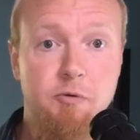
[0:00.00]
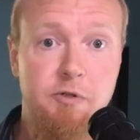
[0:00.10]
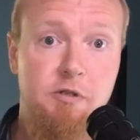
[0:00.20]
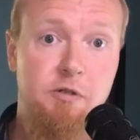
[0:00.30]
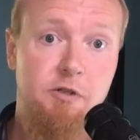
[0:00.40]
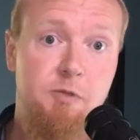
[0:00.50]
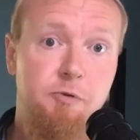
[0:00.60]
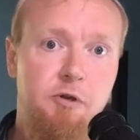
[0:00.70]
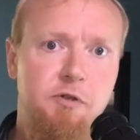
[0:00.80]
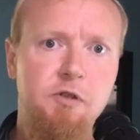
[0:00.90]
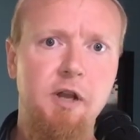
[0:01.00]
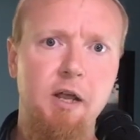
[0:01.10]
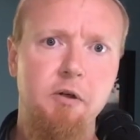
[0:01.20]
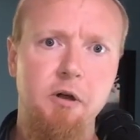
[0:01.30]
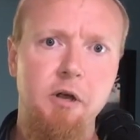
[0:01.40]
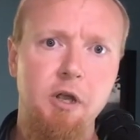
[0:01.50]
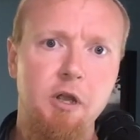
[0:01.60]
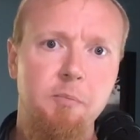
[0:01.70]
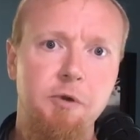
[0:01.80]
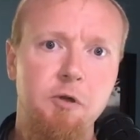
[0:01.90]
would still experience an error,
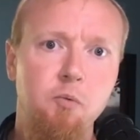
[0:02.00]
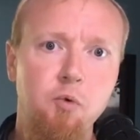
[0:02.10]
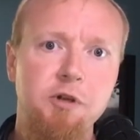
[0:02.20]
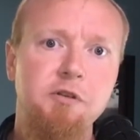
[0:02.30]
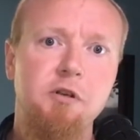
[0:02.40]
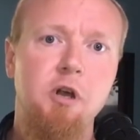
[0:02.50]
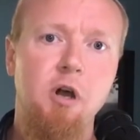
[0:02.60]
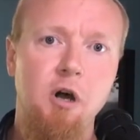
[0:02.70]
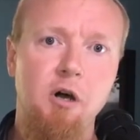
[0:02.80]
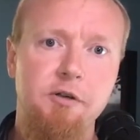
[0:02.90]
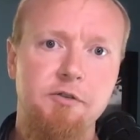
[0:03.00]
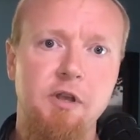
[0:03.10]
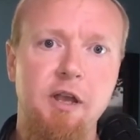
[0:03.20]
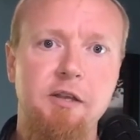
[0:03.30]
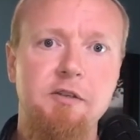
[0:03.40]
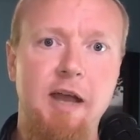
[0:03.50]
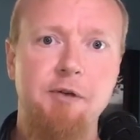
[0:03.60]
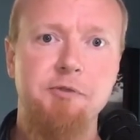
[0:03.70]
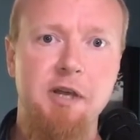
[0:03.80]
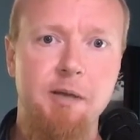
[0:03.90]
but it wouldn't cause a
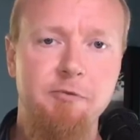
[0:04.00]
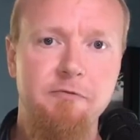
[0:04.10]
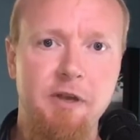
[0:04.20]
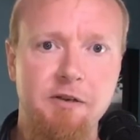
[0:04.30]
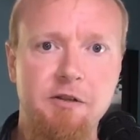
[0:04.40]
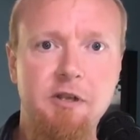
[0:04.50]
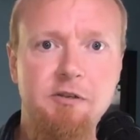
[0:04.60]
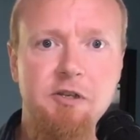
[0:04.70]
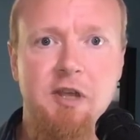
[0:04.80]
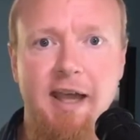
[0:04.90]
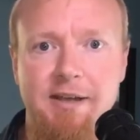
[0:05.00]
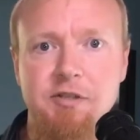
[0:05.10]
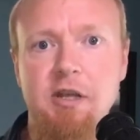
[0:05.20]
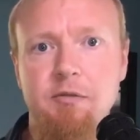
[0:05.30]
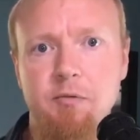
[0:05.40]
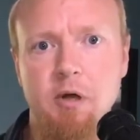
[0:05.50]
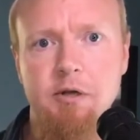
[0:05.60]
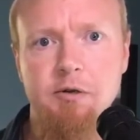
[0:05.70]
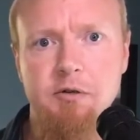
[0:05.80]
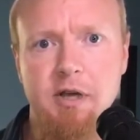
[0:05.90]
downtime event to cascade
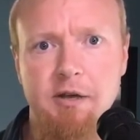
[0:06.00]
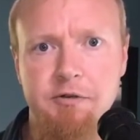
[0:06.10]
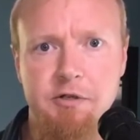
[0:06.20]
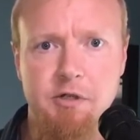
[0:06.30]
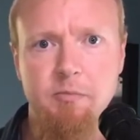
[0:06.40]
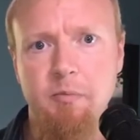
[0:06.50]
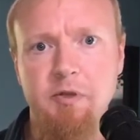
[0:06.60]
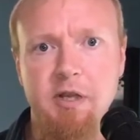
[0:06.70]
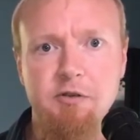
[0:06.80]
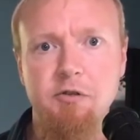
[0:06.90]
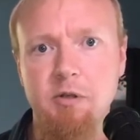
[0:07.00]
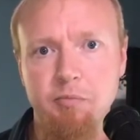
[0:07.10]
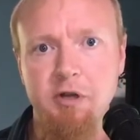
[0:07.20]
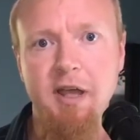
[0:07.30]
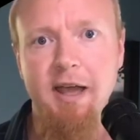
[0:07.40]
throughout your entire system and potentially bring